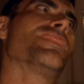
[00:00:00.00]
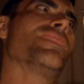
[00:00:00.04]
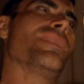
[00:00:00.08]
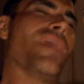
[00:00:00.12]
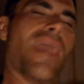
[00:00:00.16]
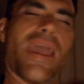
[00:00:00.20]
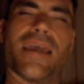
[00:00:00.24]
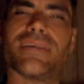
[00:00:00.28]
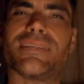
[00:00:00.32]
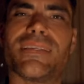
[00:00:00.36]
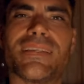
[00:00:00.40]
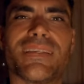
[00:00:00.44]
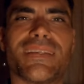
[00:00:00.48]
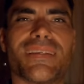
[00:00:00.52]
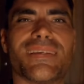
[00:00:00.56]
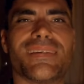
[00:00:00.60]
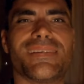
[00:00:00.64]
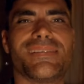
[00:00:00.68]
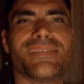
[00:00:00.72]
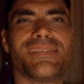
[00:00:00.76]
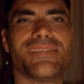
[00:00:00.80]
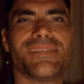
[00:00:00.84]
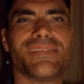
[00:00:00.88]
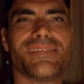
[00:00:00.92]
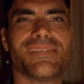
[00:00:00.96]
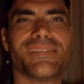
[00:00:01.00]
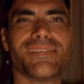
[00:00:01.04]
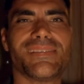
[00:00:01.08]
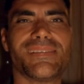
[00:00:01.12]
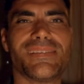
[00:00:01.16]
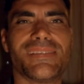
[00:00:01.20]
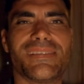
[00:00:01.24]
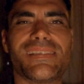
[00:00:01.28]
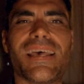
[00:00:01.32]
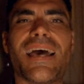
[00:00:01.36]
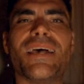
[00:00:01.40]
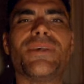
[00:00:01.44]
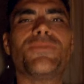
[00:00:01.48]
Yes,
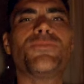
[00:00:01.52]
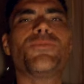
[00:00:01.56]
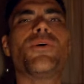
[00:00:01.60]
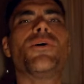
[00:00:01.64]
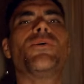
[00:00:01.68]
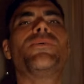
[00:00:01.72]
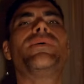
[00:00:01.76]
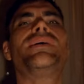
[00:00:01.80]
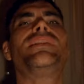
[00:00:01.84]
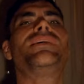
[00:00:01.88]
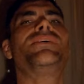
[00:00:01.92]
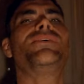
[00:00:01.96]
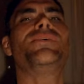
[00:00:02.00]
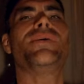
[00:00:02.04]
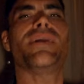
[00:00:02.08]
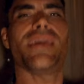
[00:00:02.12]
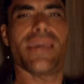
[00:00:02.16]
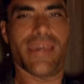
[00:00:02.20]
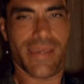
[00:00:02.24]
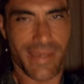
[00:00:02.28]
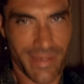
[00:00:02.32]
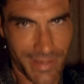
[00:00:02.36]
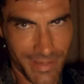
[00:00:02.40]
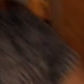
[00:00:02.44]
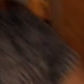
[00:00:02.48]
because that's what we do here.